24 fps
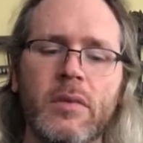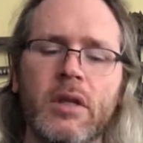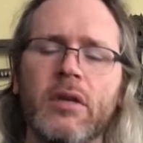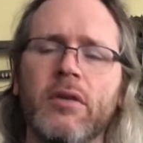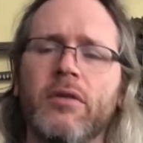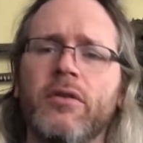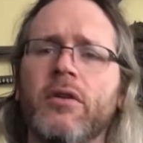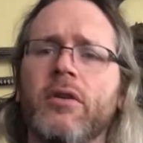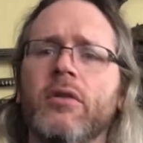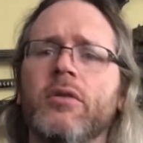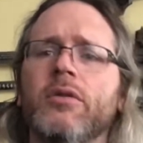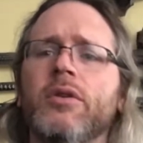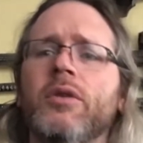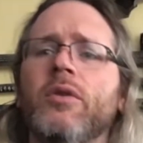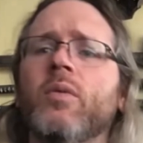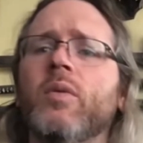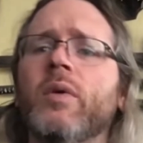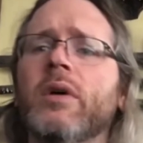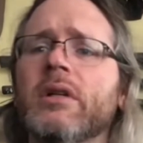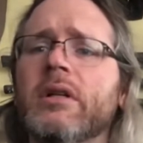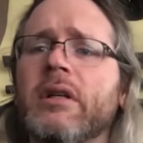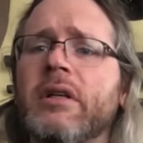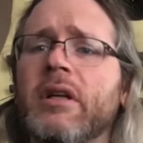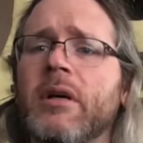so you
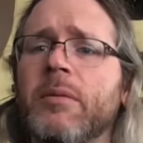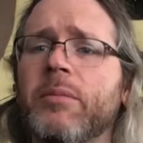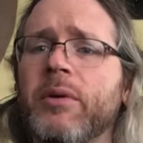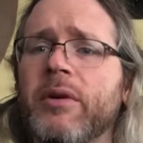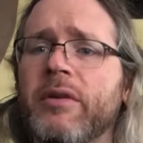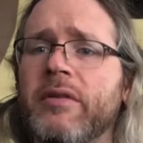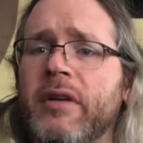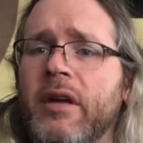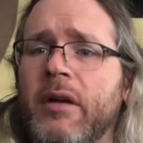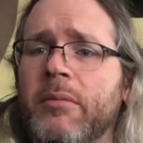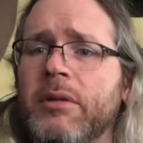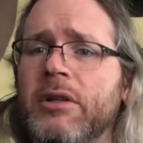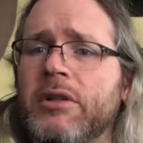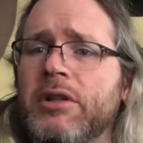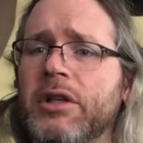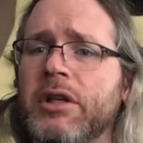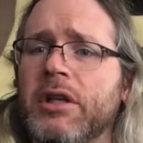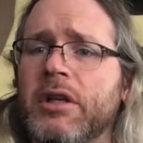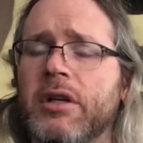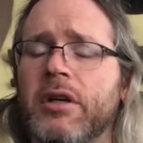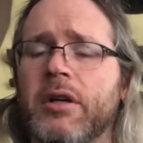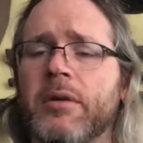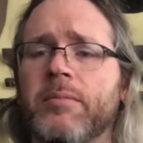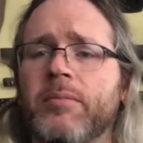will end up with damage
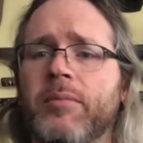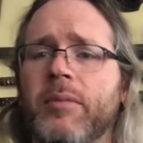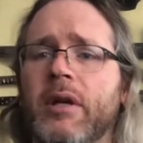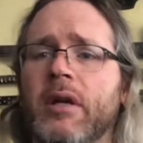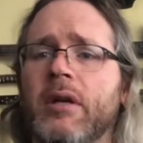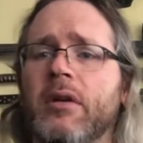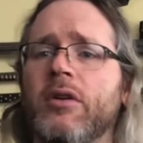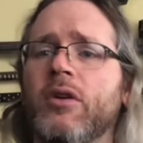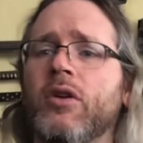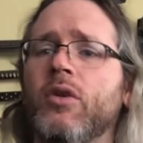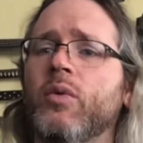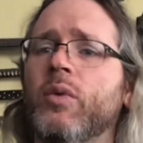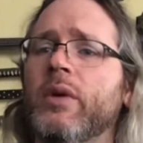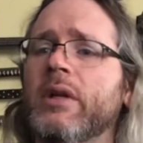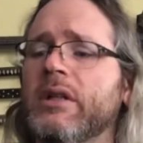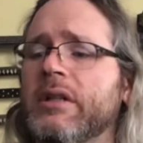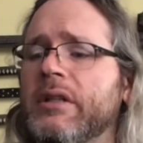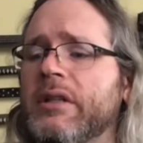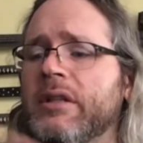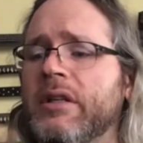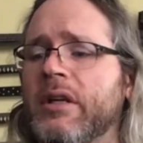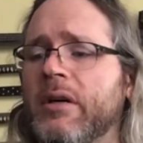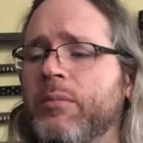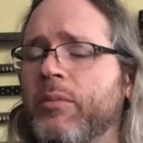here. You will
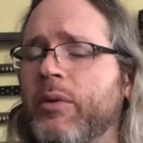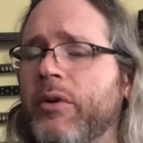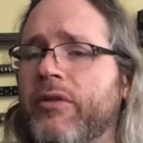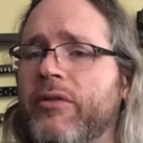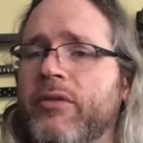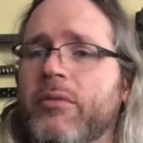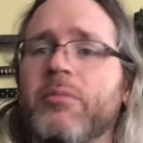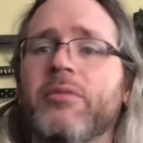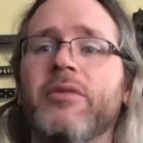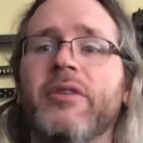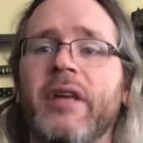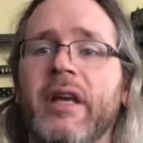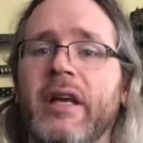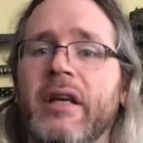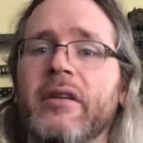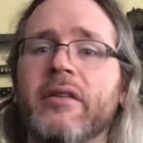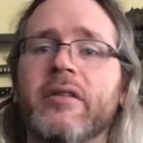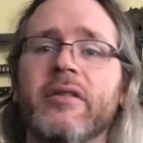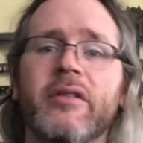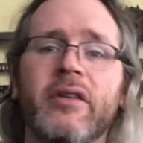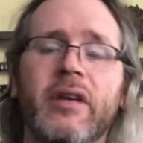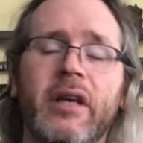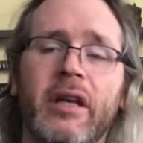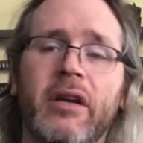end up with some
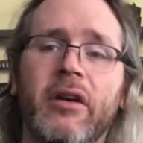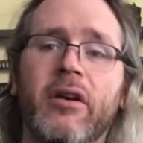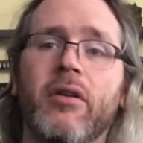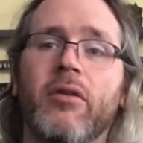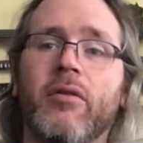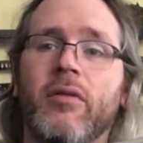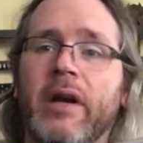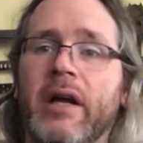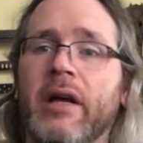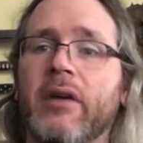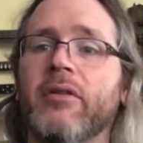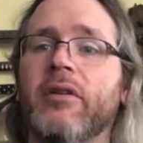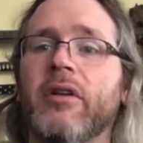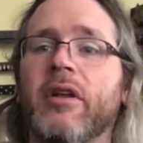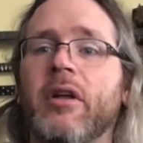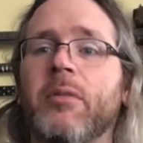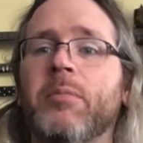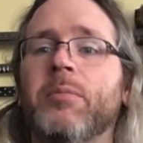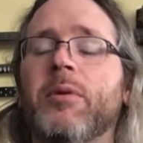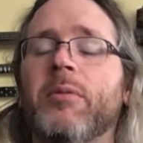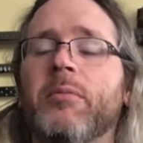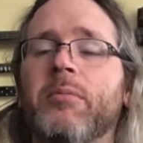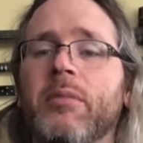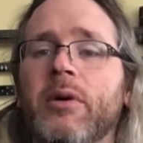dings in and around it,
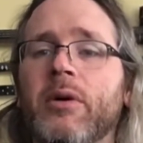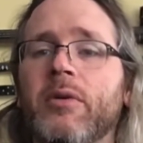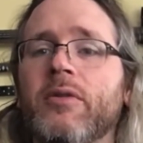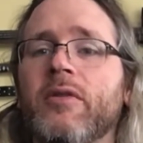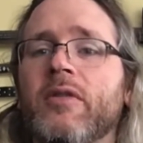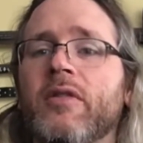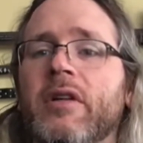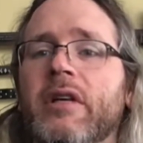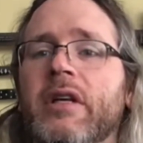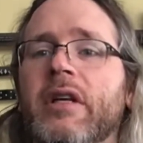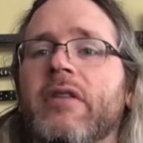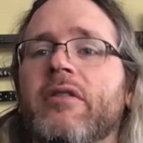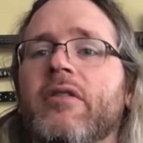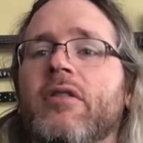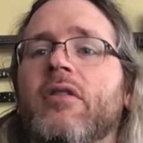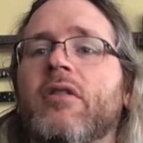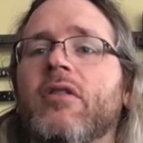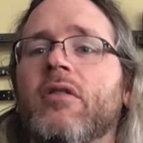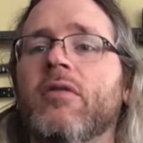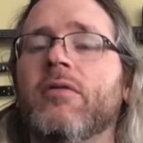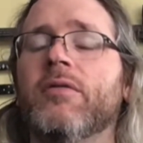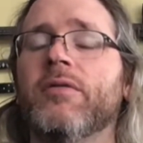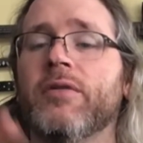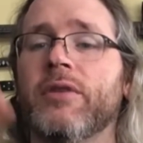but mostly it's a
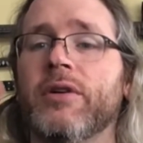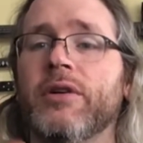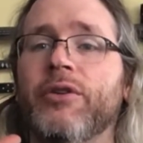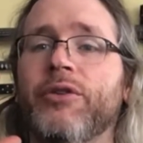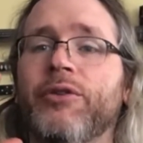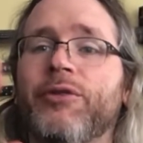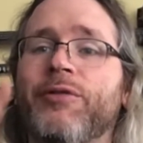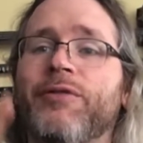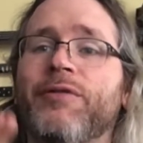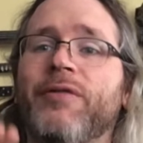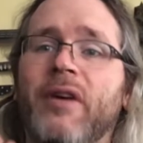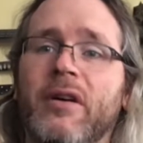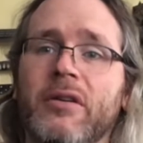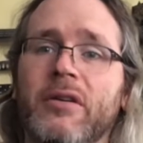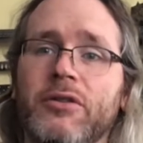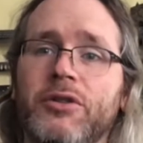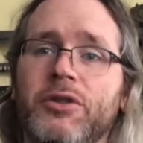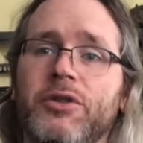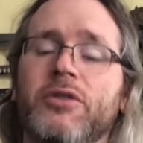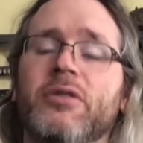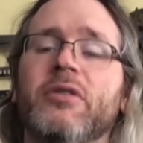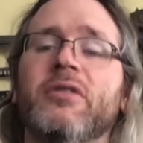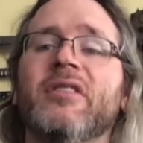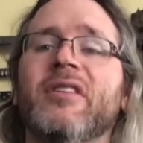no-frills
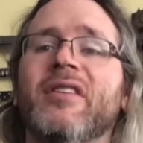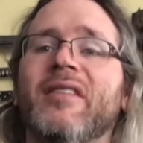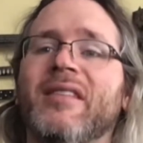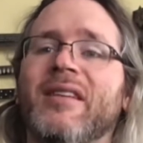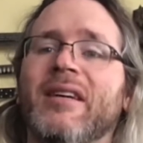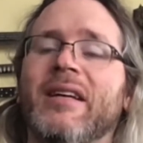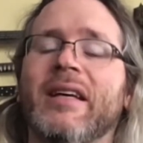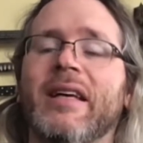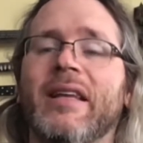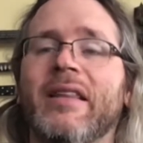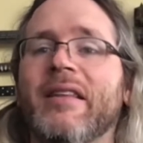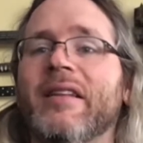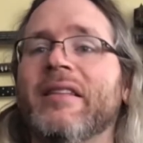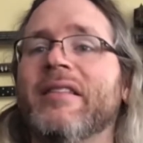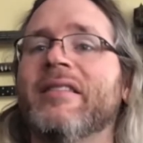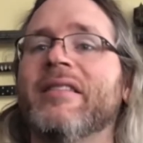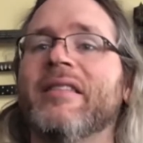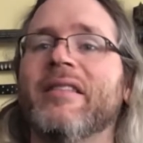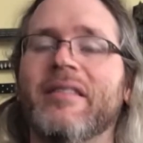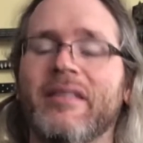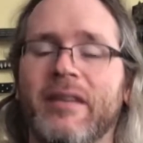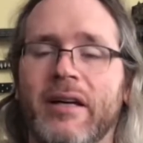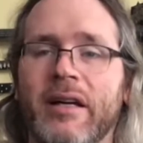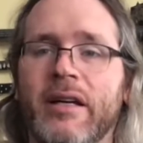functional design that's
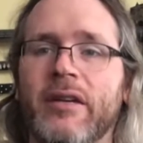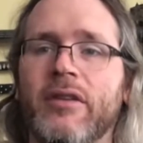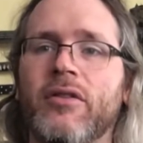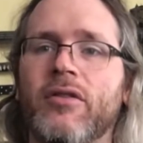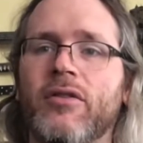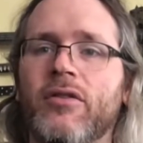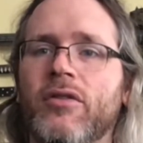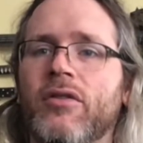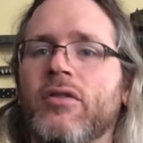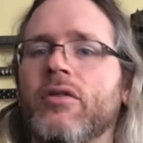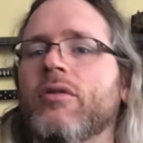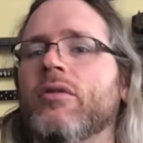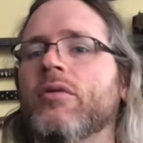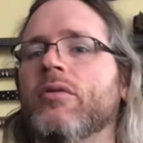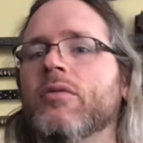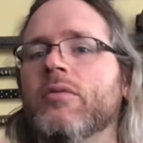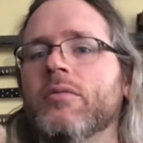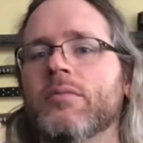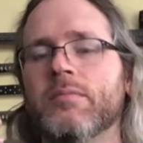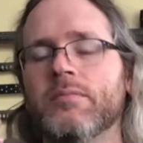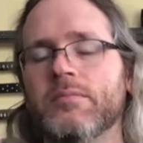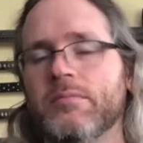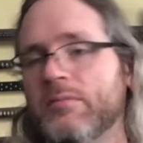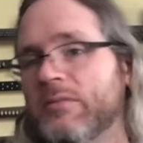designed to
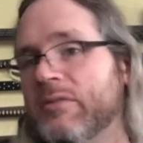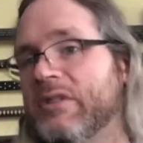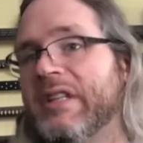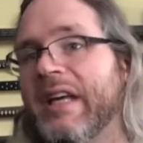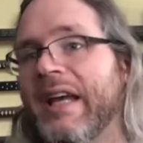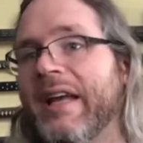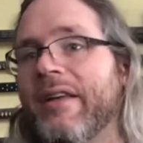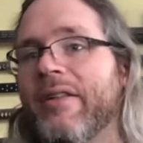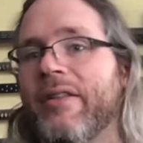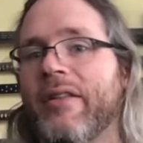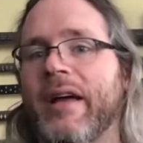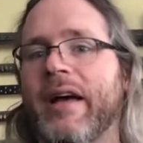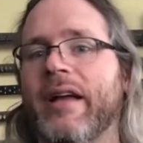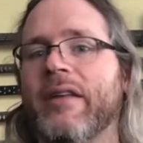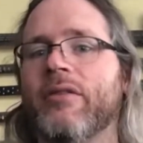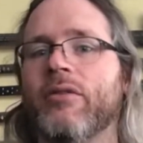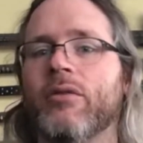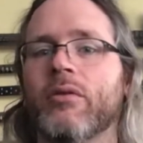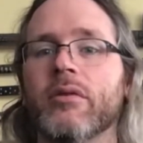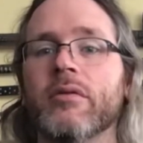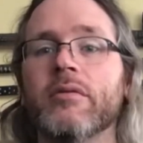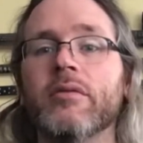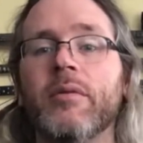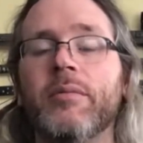take that
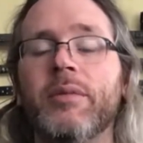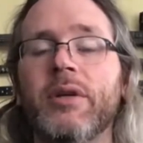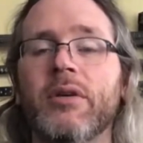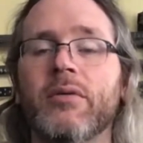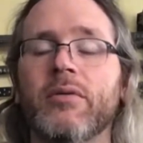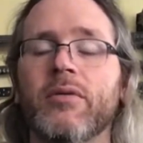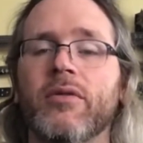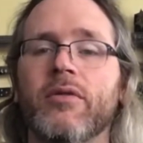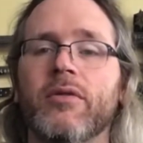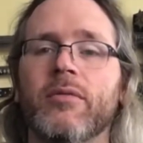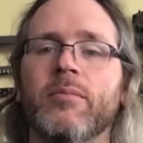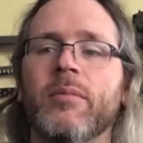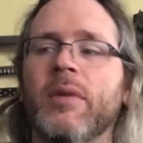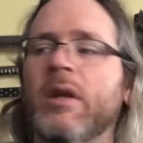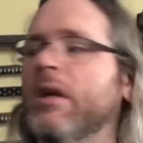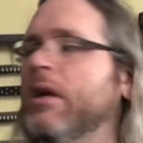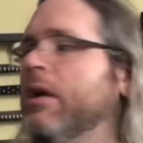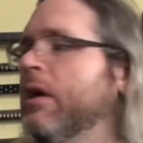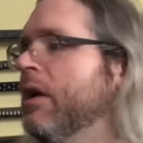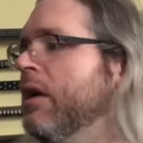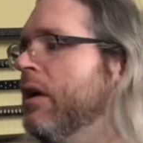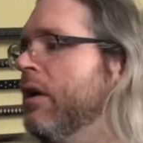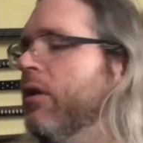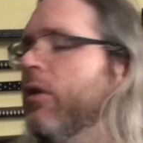sort of abuse.
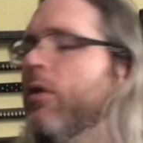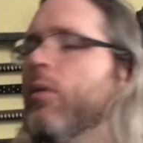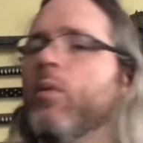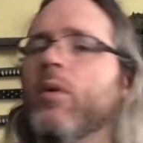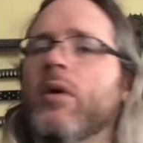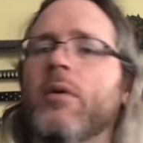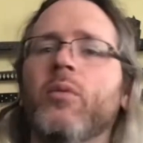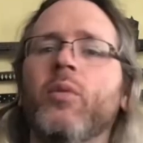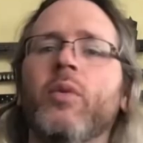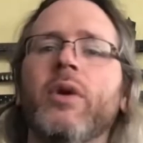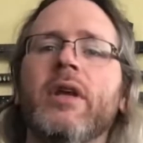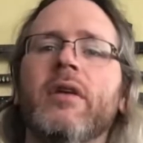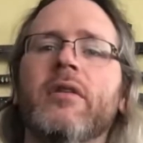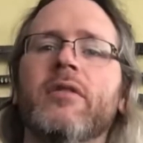The one weak